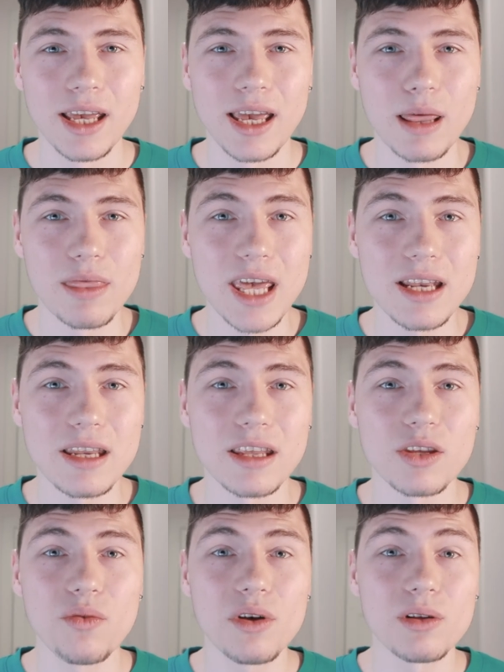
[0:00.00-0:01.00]
And then
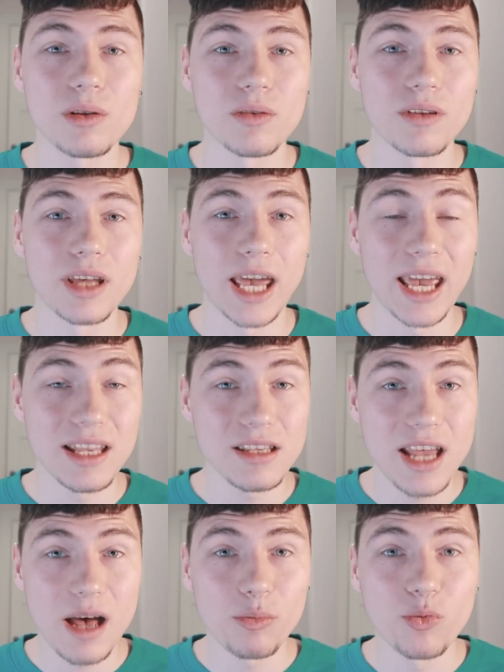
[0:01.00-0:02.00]
you will end
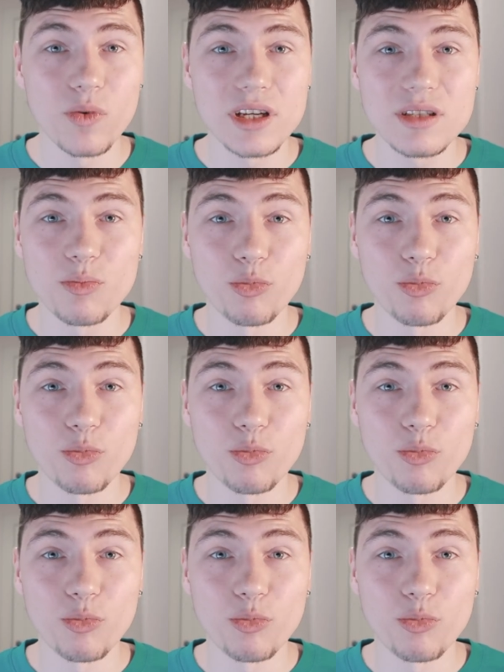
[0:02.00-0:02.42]
up with